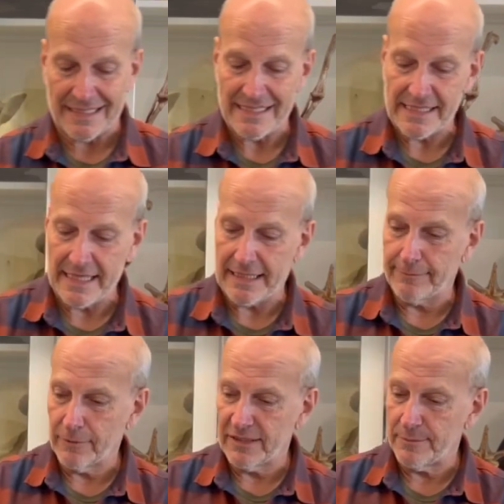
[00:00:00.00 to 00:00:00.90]
can stand in
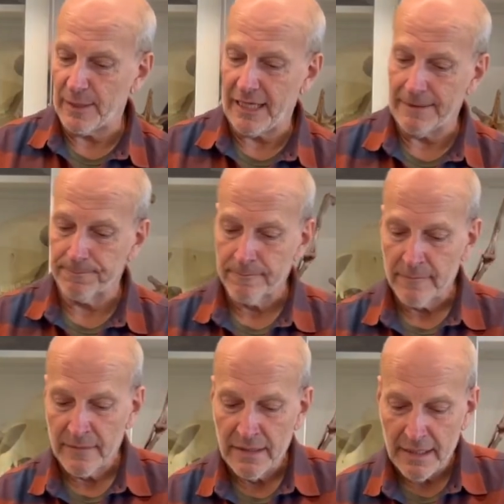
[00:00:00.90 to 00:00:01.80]
one spot
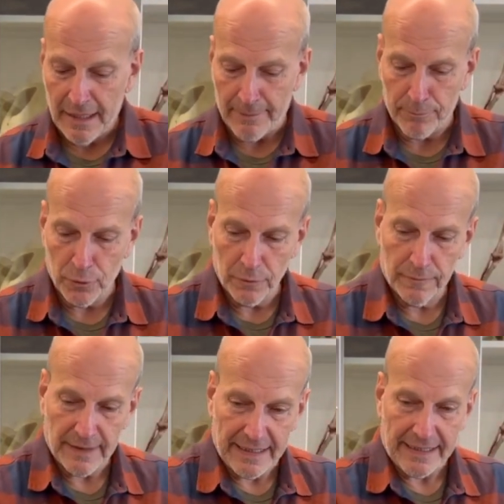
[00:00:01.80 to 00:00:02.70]
and move
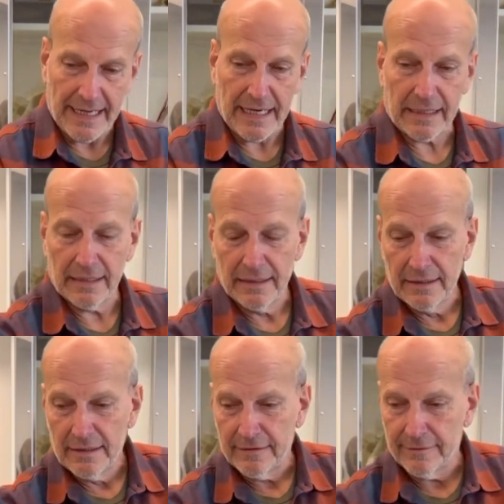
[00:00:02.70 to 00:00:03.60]
that neck
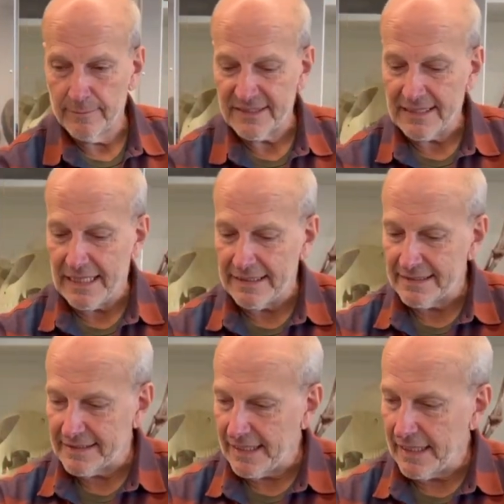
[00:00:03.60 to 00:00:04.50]
from side to
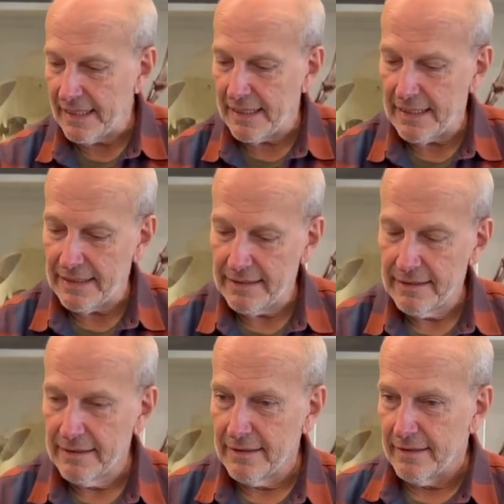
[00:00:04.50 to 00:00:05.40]
side,
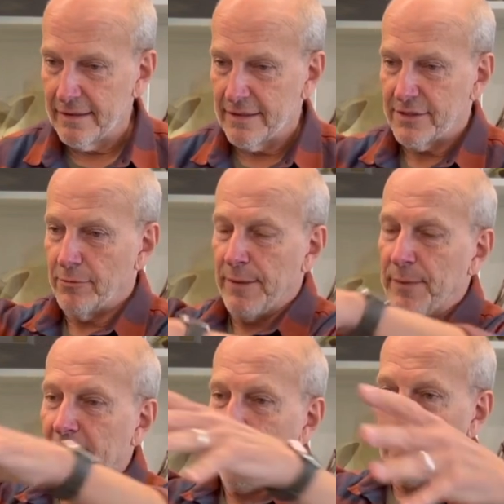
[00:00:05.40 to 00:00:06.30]

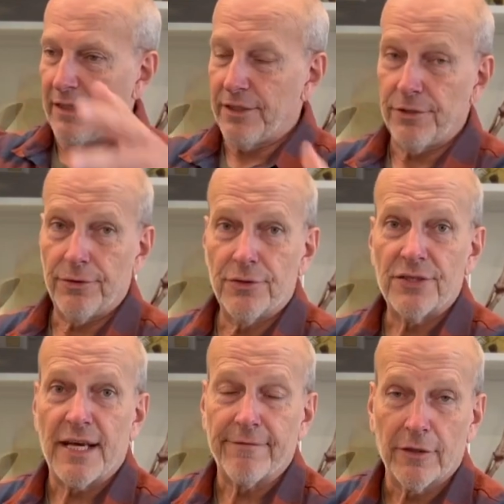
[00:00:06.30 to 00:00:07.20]
sweeping out a huge
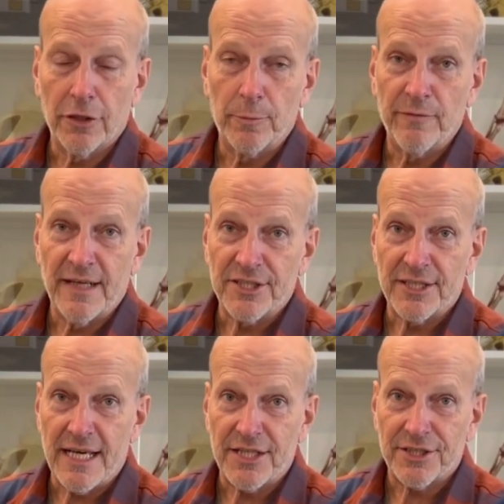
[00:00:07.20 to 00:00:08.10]
envelope of
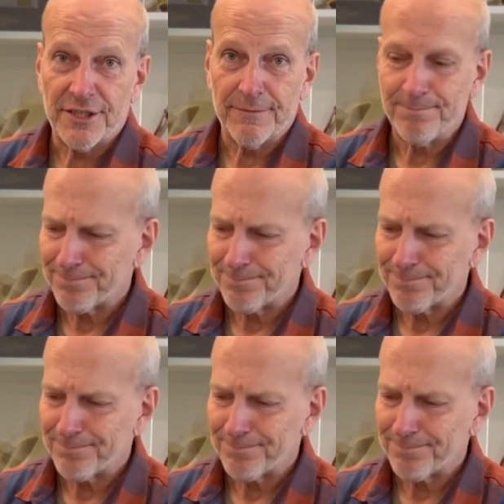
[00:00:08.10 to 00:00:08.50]
vegetation,